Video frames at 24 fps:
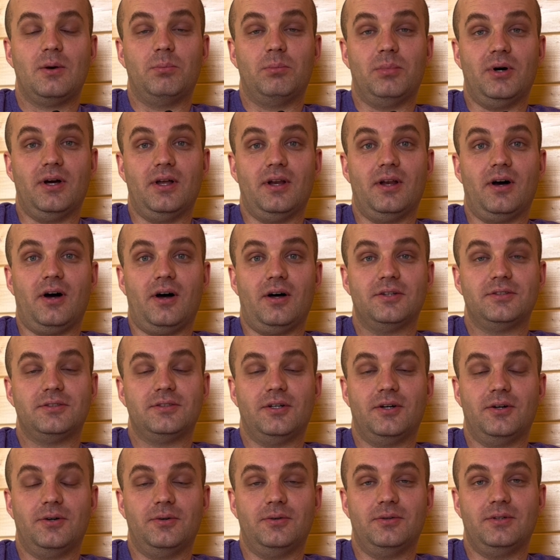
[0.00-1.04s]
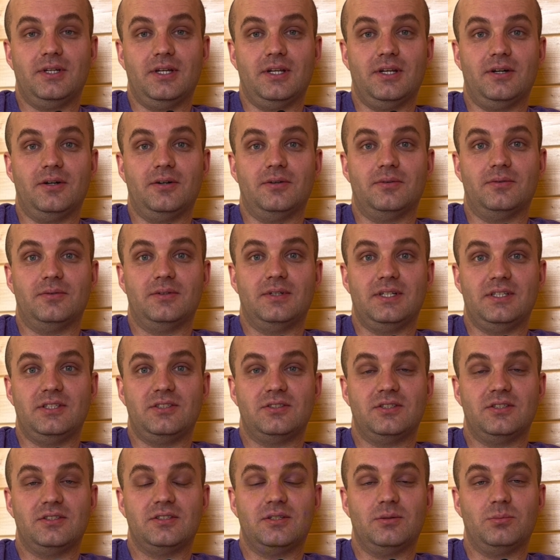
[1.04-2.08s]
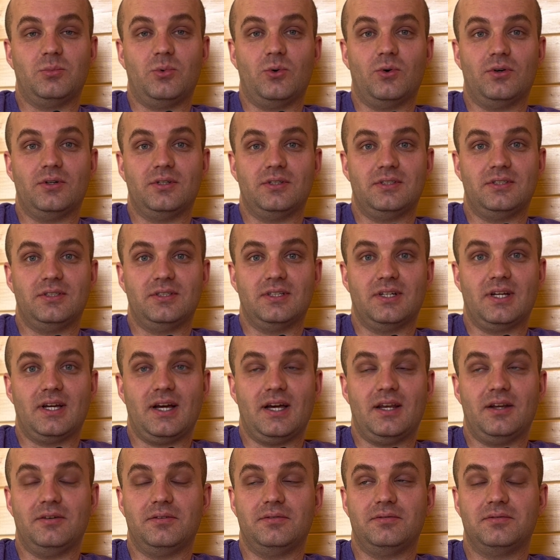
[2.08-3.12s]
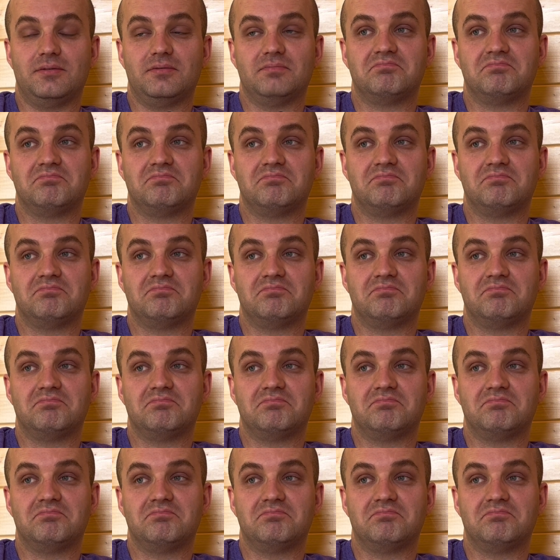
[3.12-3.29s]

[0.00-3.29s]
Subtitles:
But also, it's just important to kind of